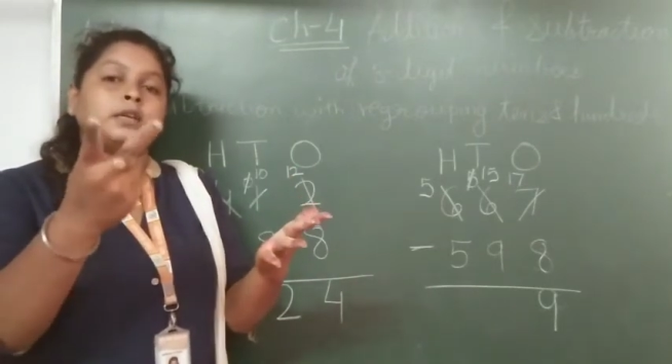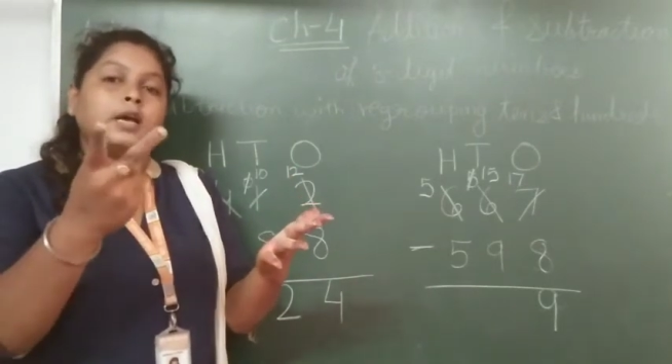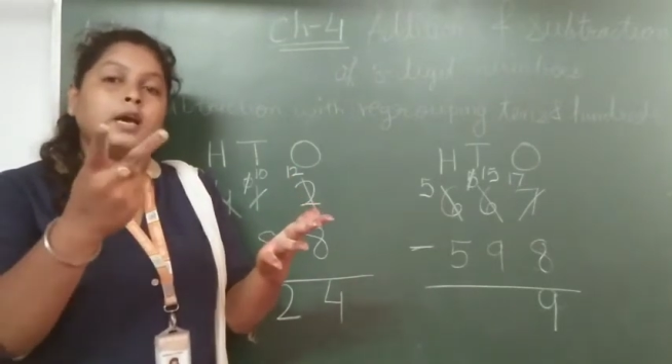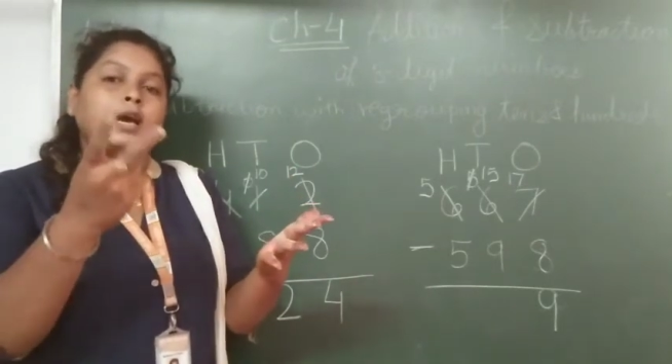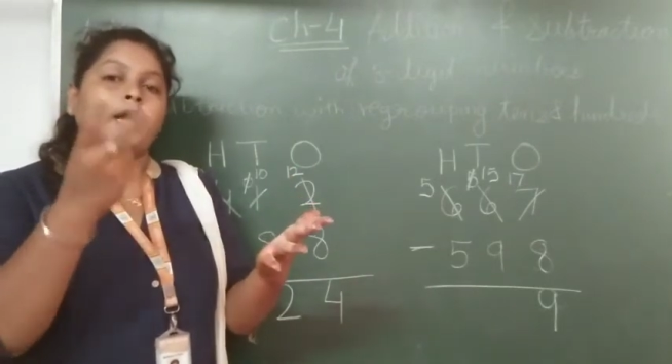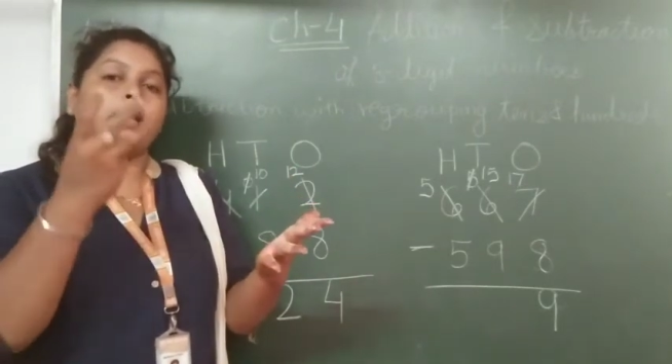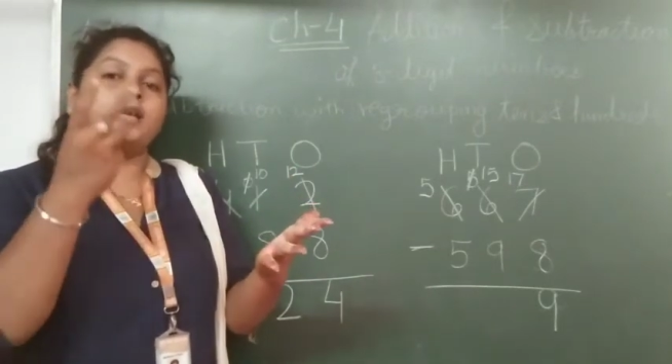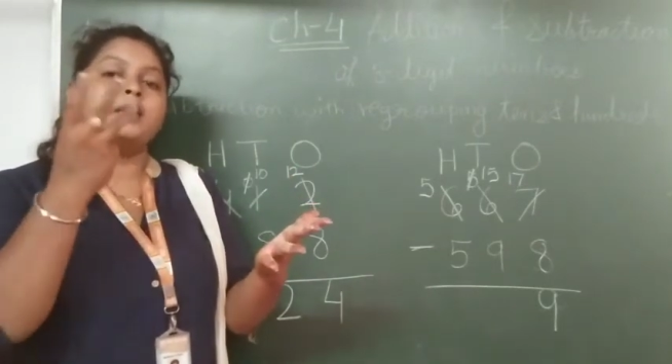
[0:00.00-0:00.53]

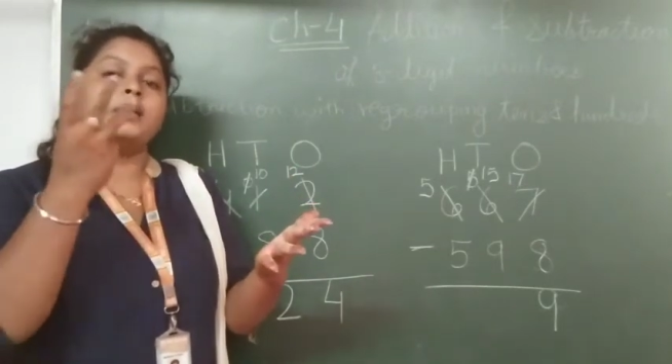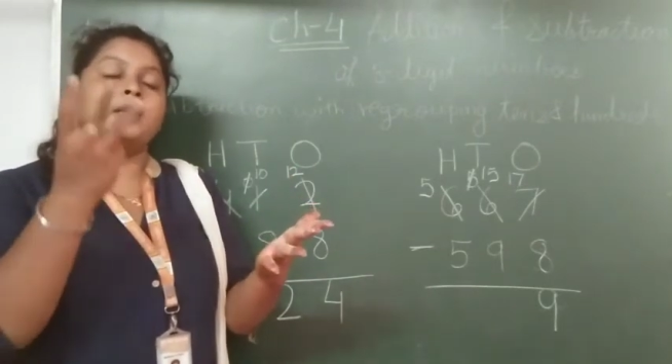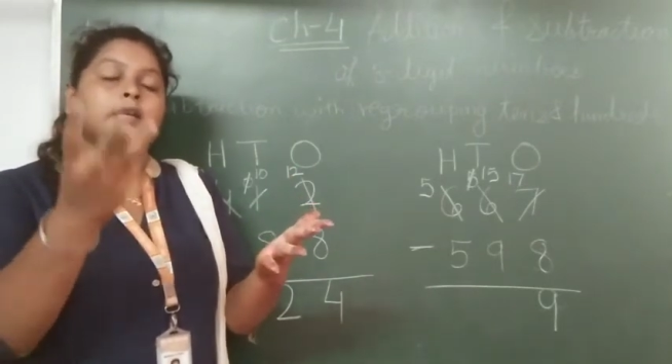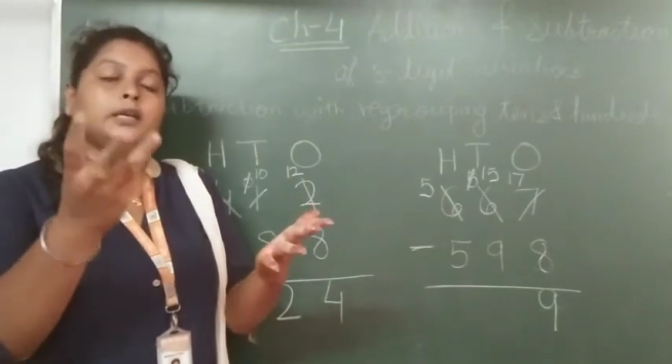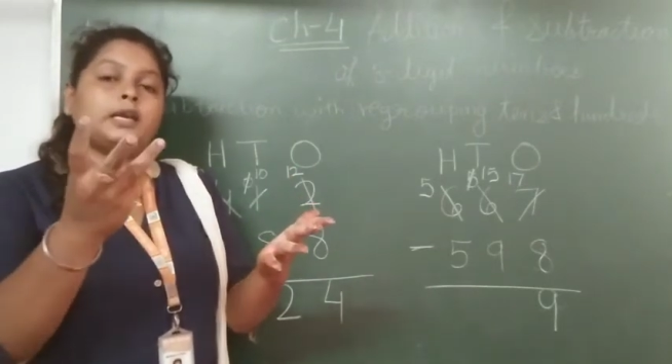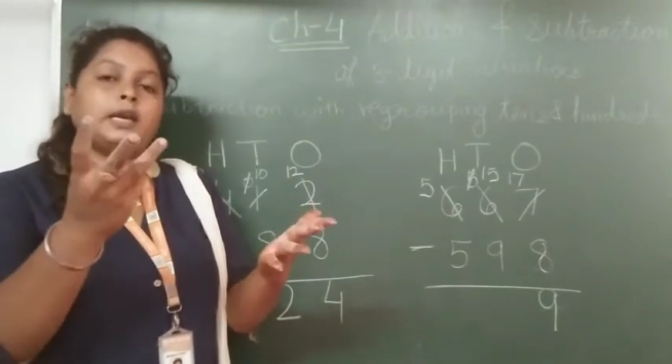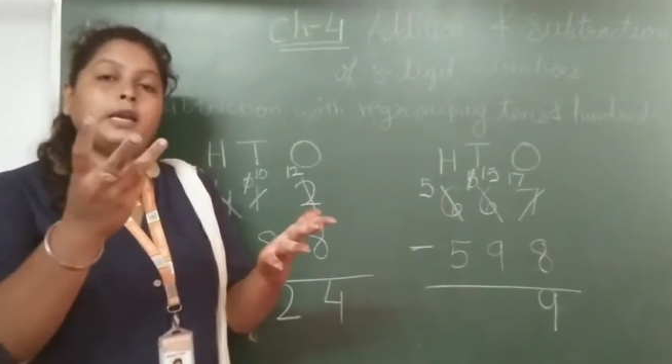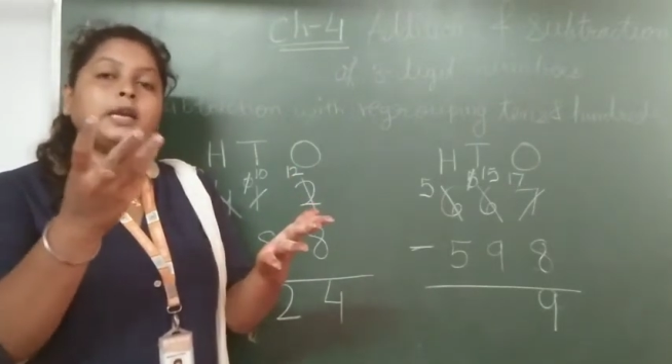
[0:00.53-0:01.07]
9,
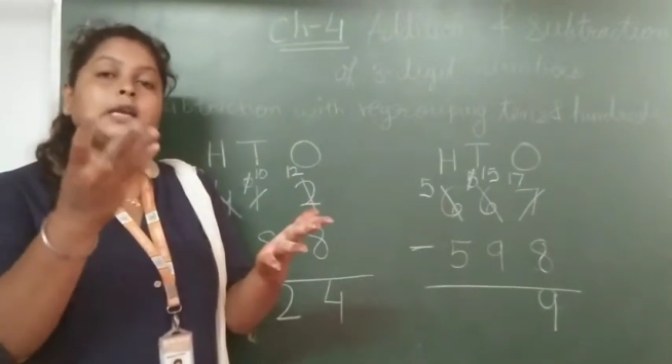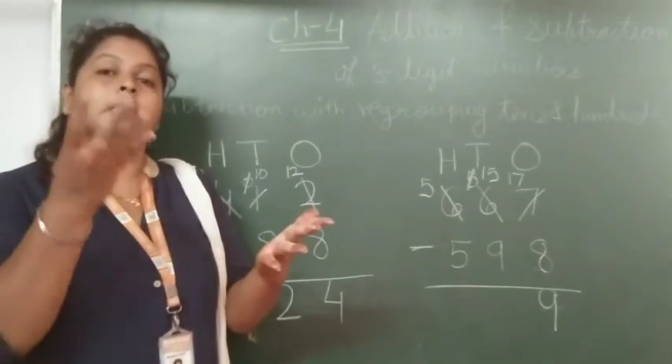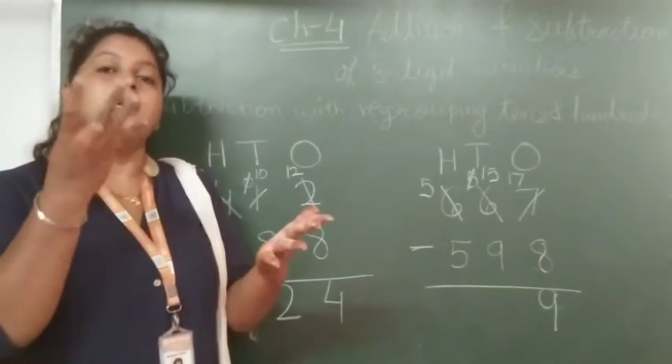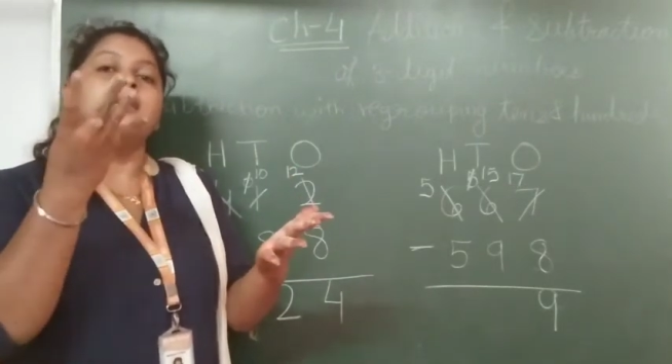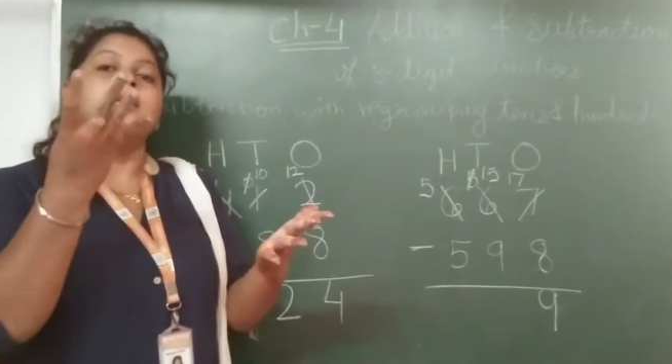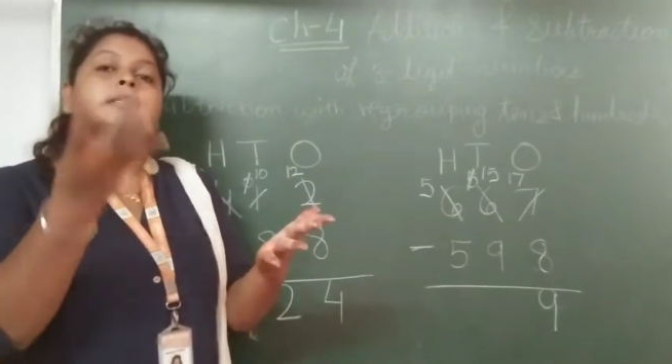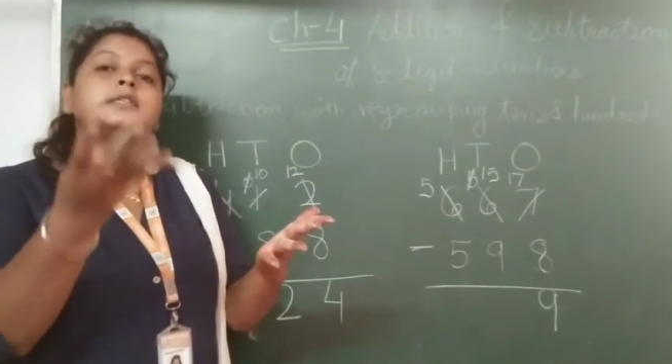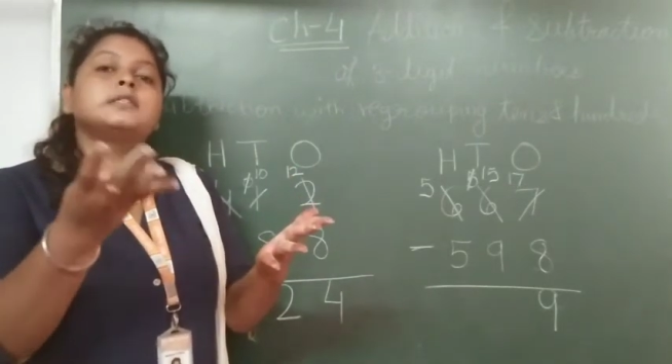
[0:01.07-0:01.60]

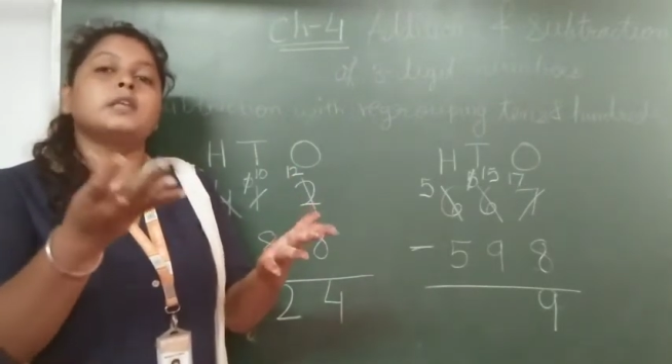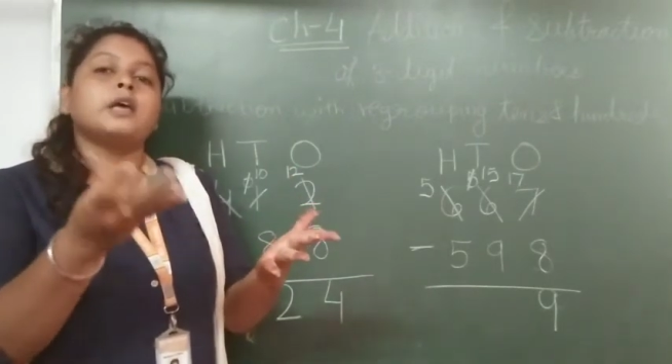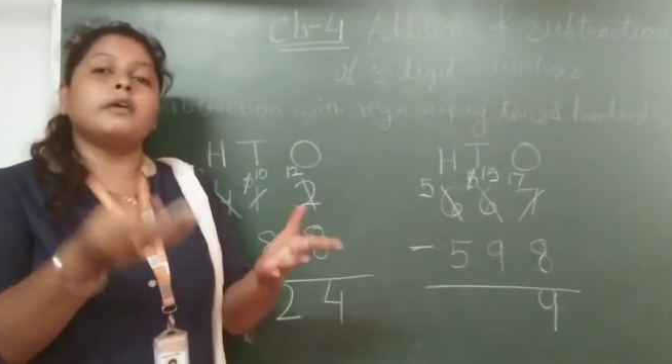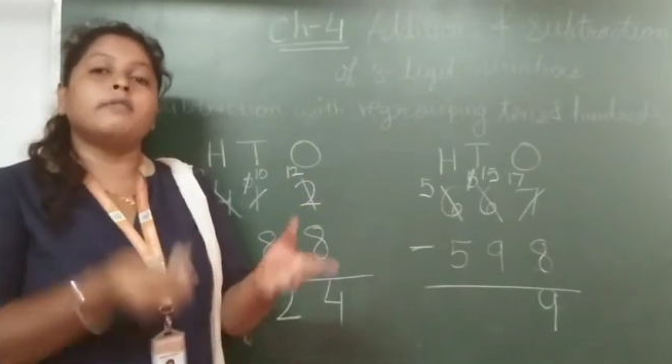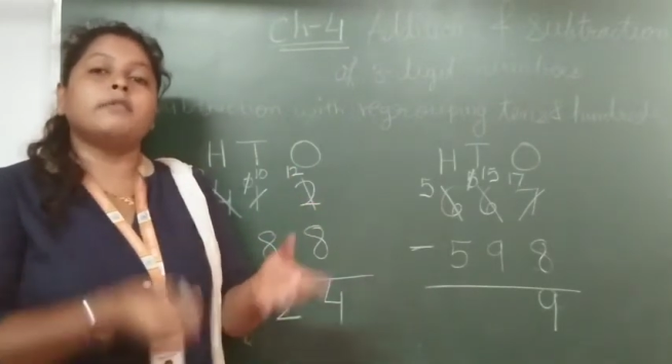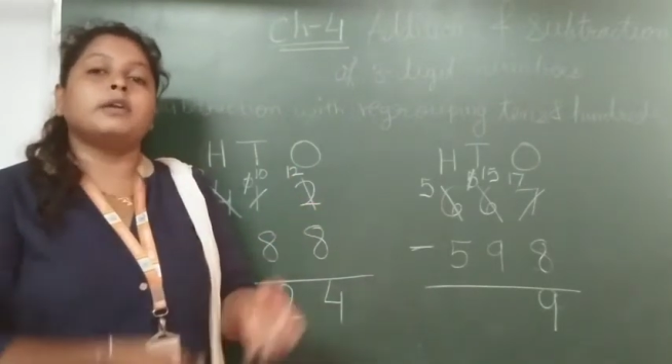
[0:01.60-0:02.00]
8, 7.